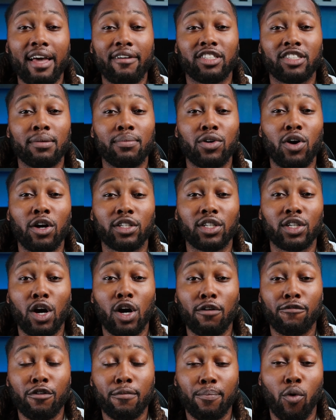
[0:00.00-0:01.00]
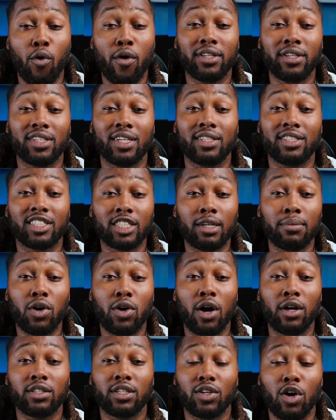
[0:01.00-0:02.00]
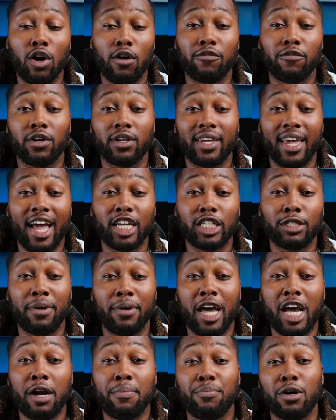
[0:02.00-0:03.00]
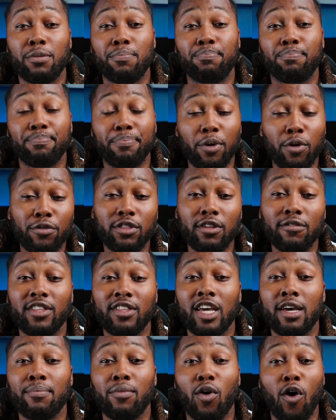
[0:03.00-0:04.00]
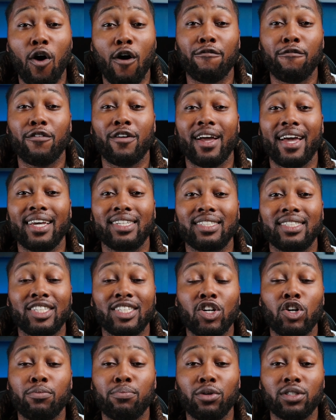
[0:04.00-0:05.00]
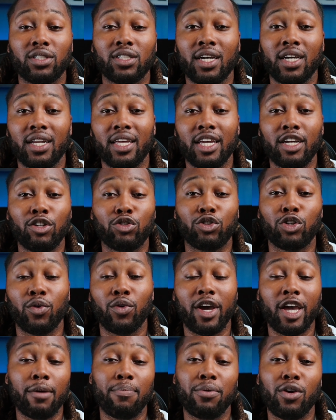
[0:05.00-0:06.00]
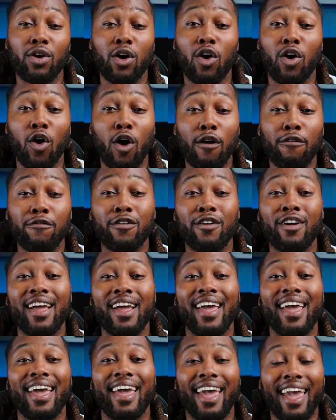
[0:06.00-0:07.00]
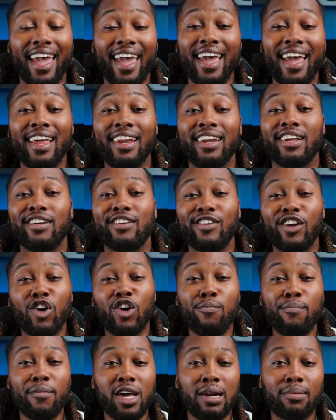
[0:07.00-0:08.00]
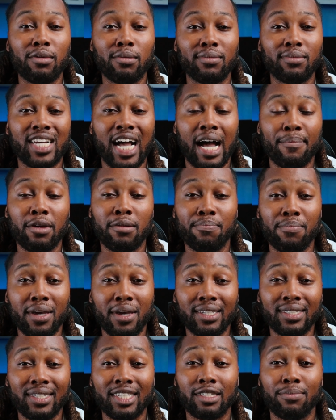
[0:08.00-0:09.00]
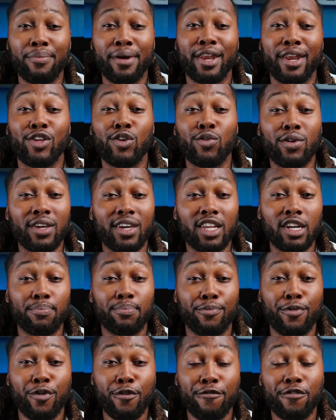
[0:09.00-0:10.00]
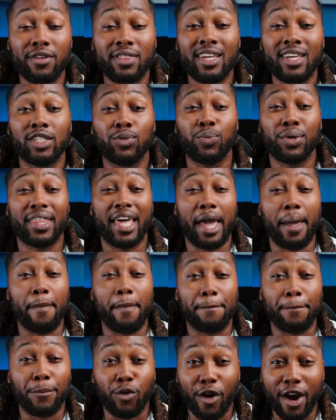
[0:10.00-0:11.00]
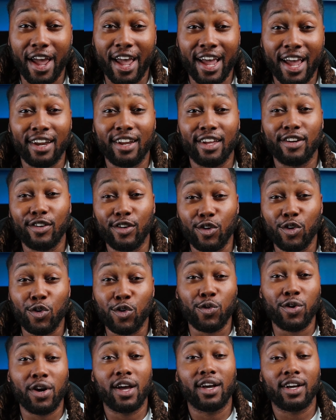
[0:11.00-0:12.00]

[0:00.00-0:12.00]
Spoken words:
have some cards that offer points and some cards that offer cash back, but both of them offer a 0% intro APR offer and no minimum time in business, meaning you can get approved for these with a brand new